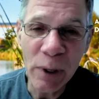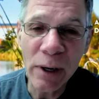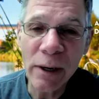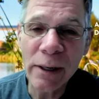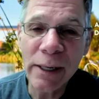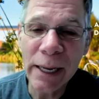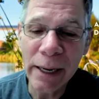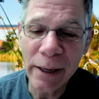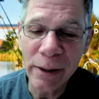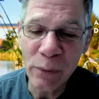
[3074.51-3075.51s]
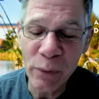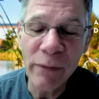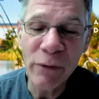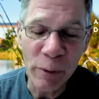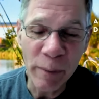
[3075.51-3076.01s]
Park and
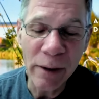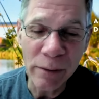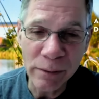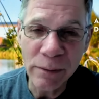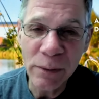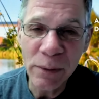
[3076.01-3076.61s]
Ruffner Mountain